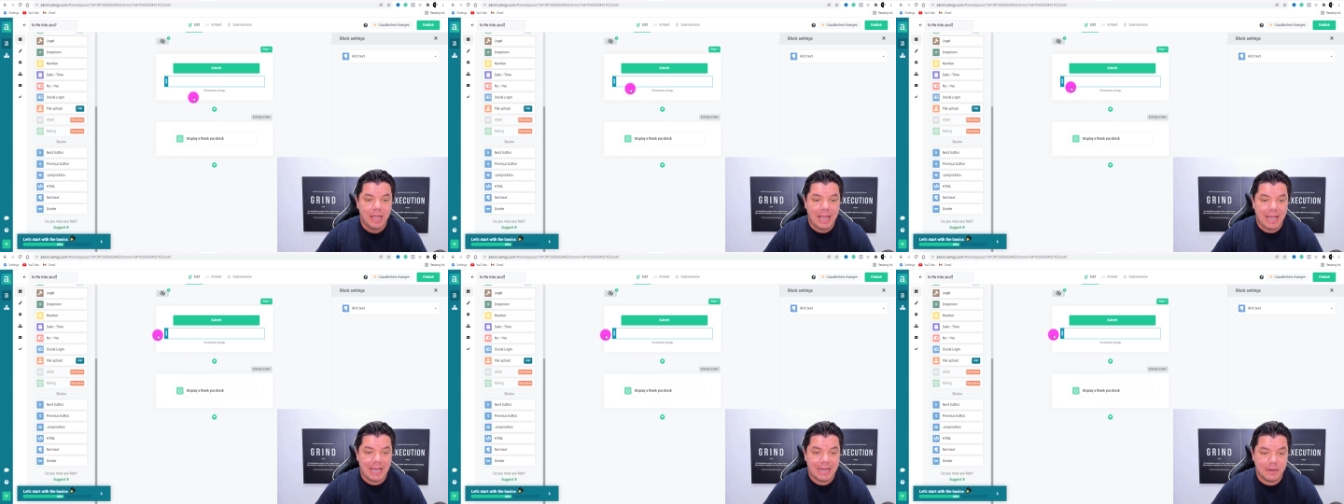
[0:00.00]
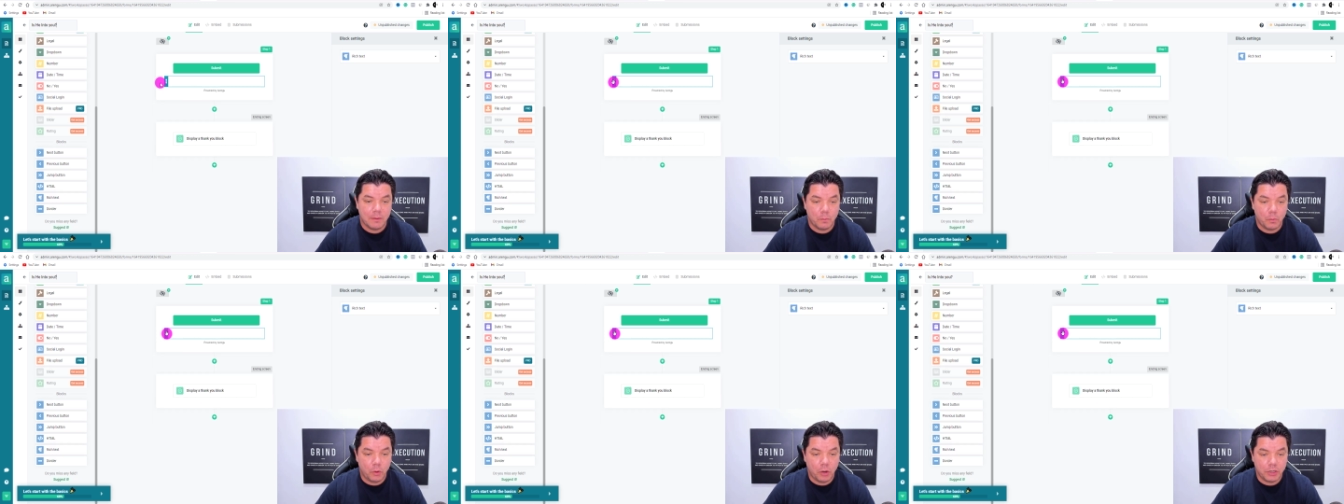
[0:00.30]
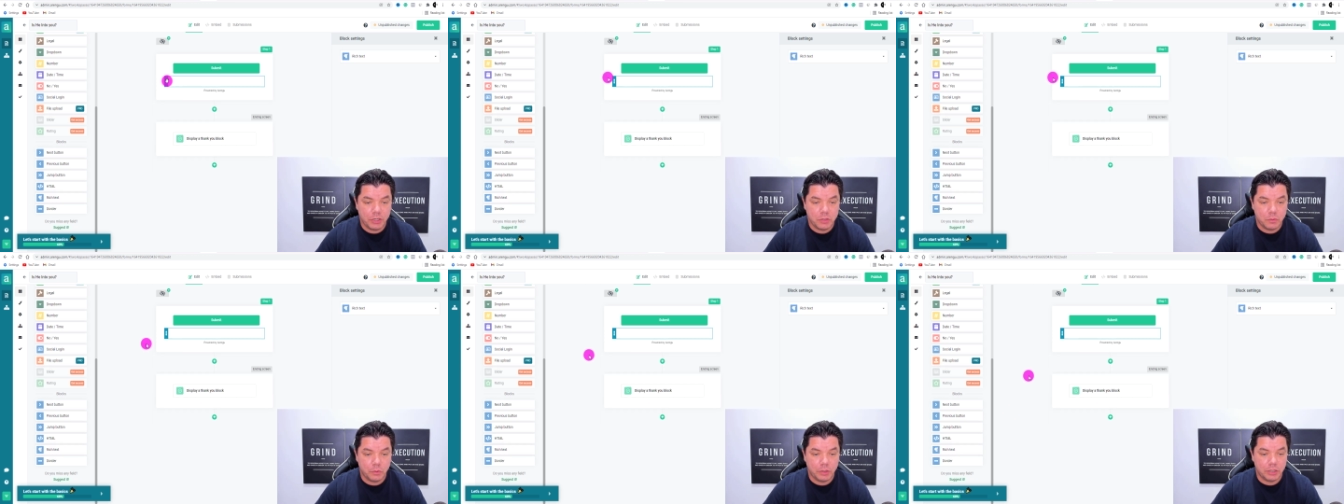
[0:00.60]
And then
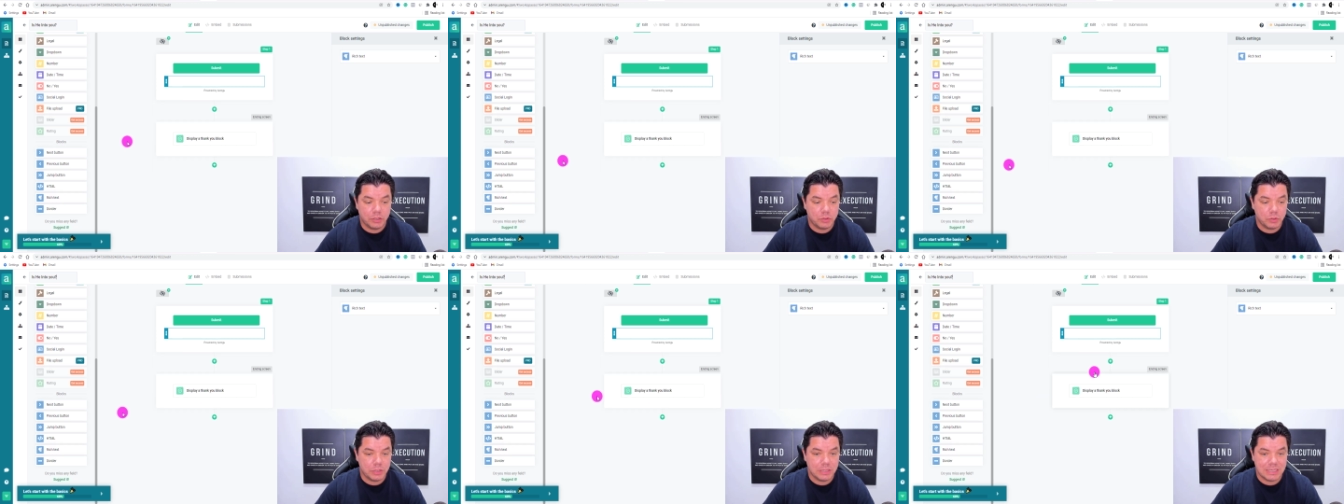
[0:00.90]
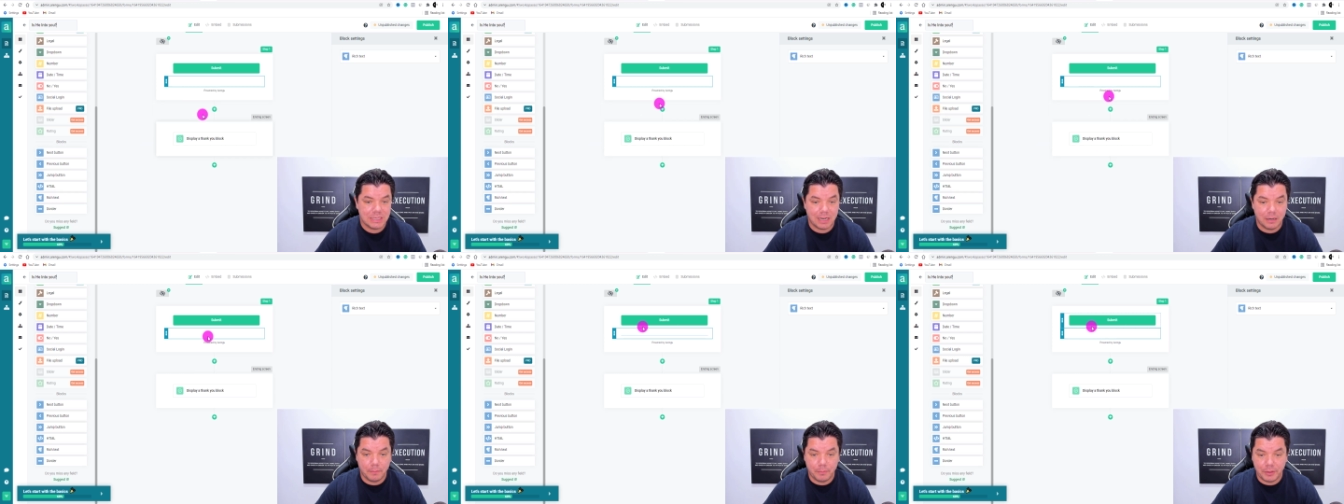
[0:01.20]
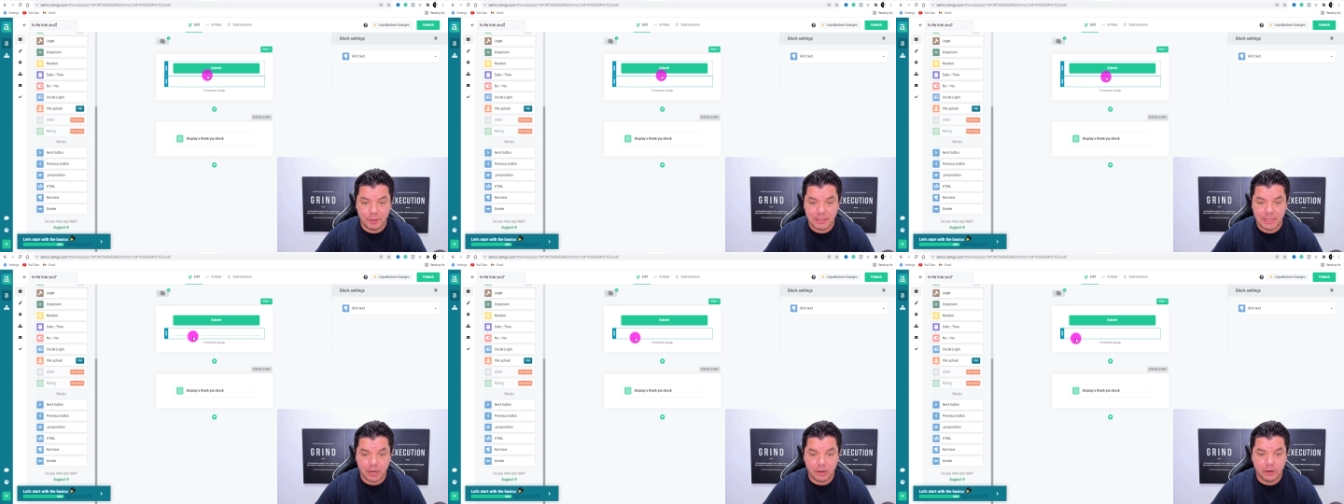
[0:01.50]
what you wanna do, it's gonna
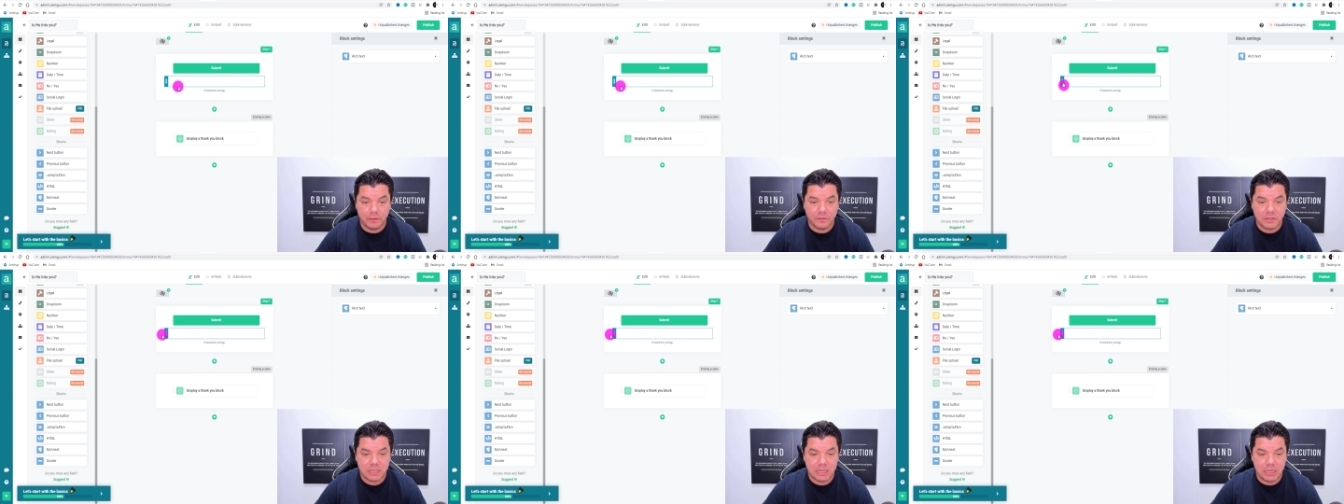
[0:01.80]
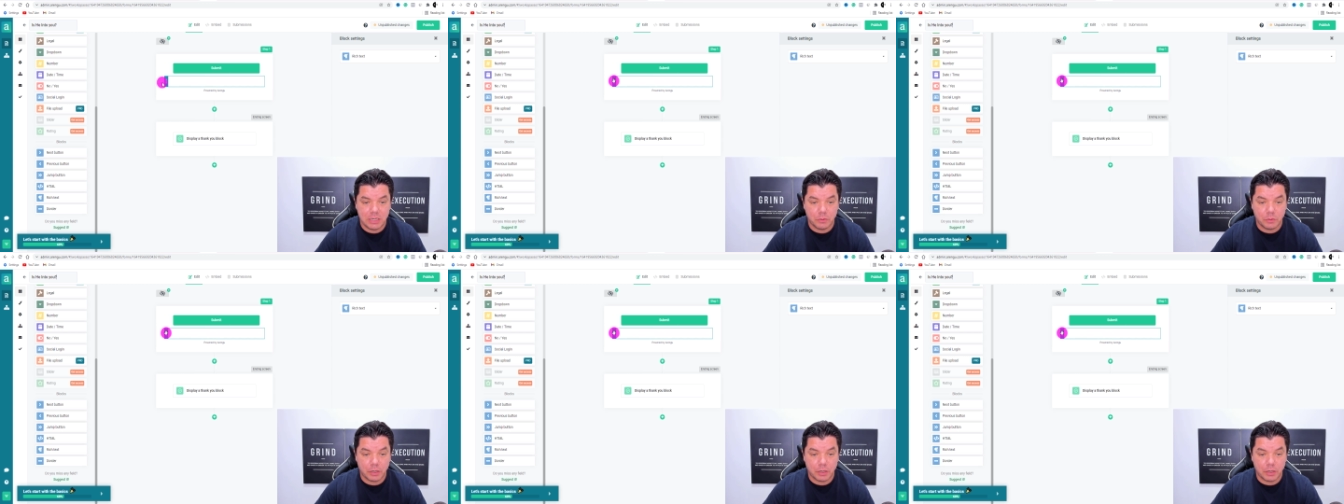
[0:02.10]
bring that over to you.